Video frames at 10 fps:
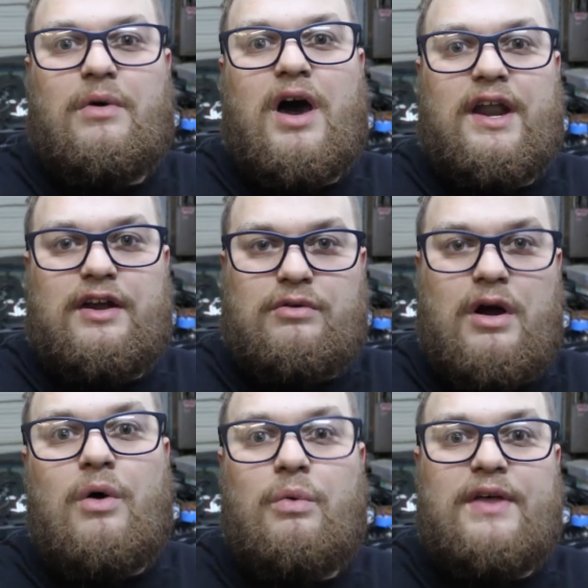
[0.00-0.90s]
on and
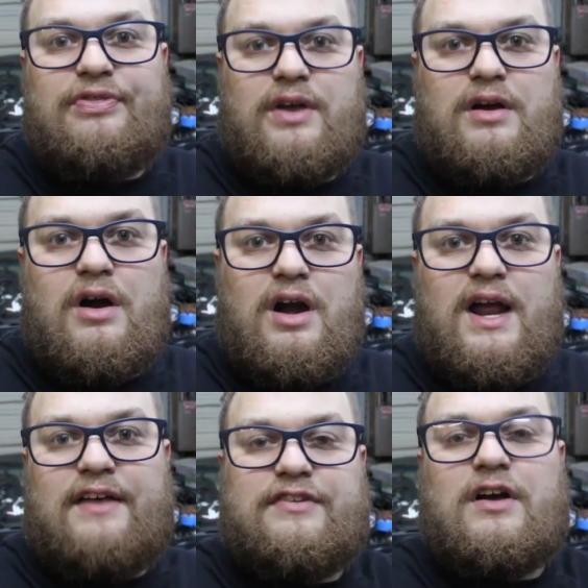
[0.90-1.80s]
grow with the car
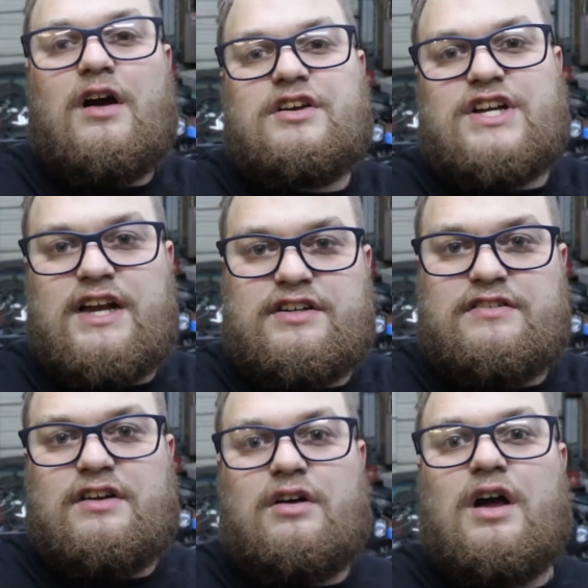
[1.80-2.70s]
as the car
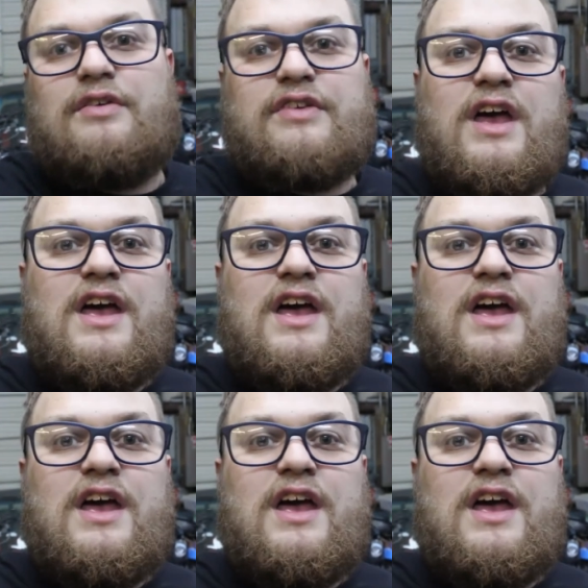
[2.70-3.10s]
changes and grows.